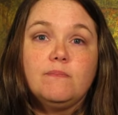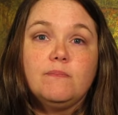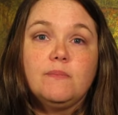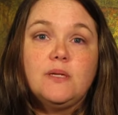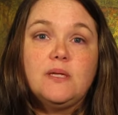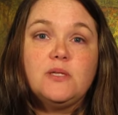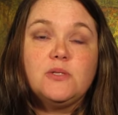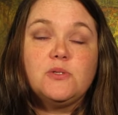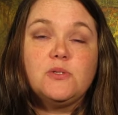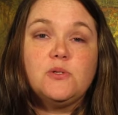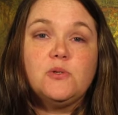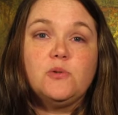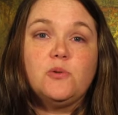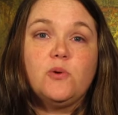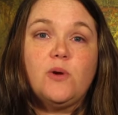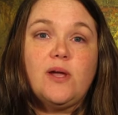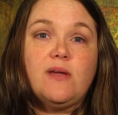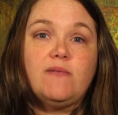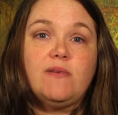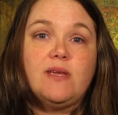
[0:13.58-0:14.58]
his new
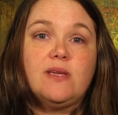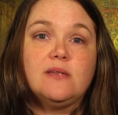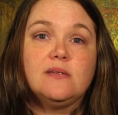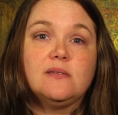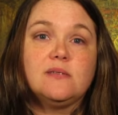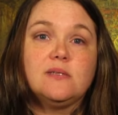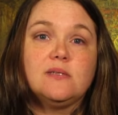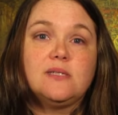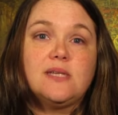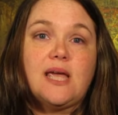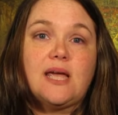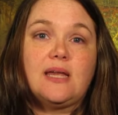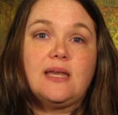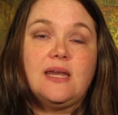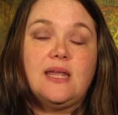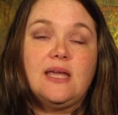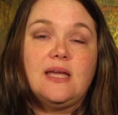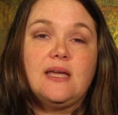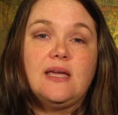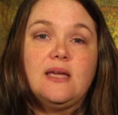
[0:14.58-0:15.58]
cravings
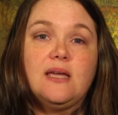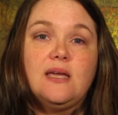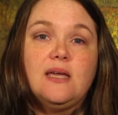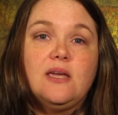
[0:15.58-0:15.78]
technique.